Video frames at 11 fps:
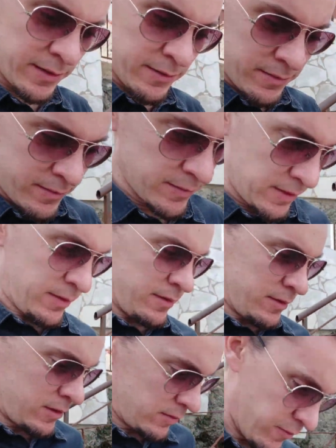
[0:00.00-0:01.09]
and
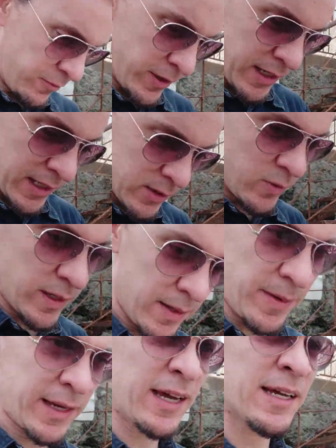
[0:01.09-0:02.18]
freely
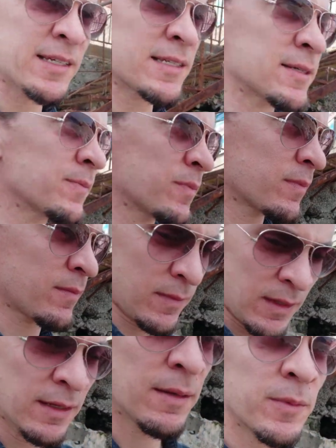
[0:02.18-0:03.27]
swim, I guess.
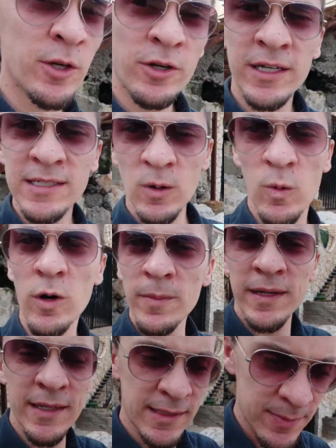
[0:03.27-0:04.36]
Curious how
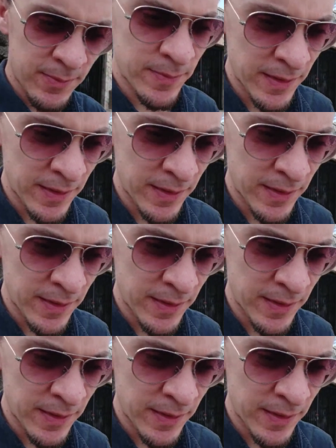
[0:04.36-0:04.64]
warm it is.